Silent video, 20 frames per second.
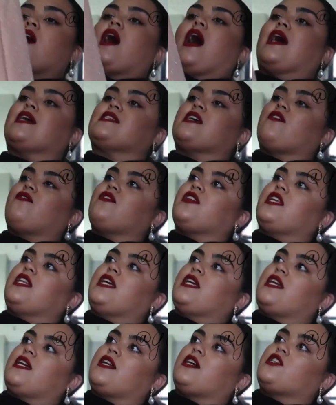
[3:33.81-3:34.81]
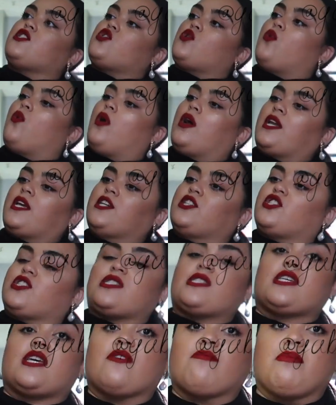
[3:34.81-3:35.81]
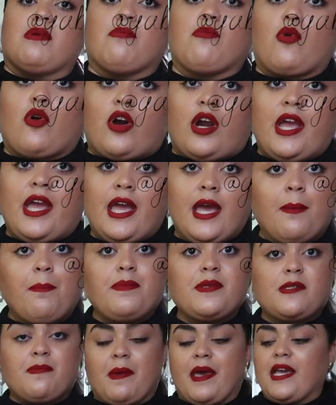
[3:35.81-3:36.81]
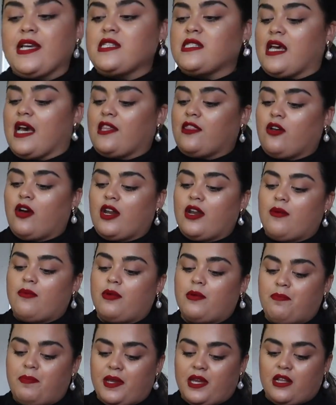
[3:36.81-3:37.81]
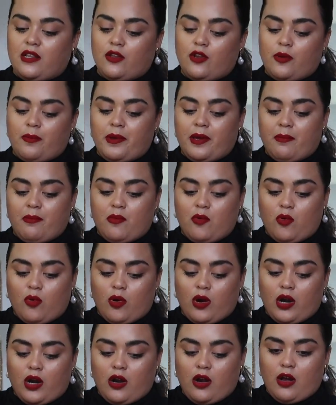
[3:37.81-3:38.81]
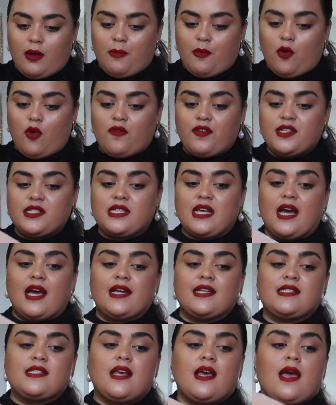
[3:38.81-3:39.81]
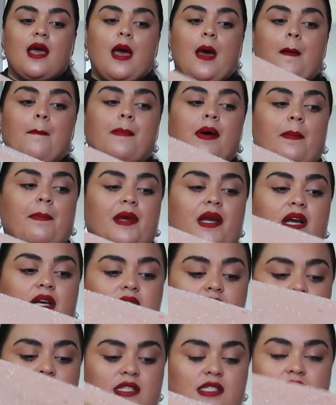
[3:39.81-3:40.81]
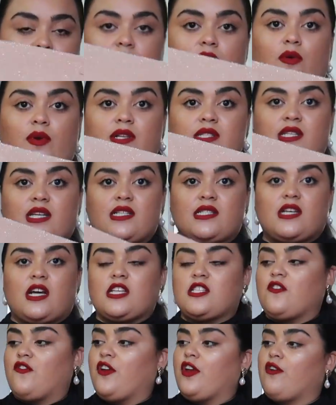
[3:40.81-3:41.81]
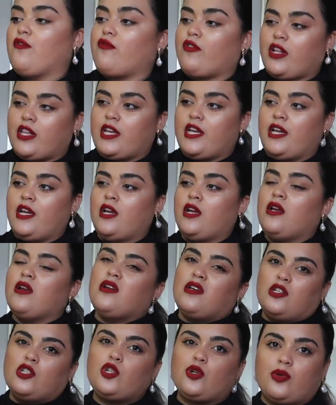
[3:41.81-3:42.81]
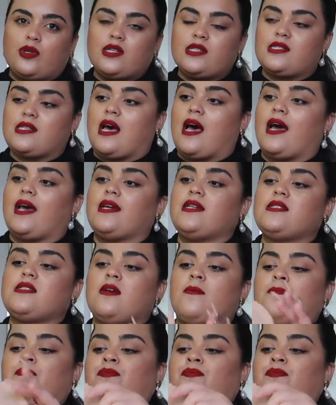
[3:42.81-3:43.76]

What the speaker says: I definitely needed a 20 just to give me more hip space. I thought it would be a little bit more oversized, but because of the sequins, it does fit really true to size.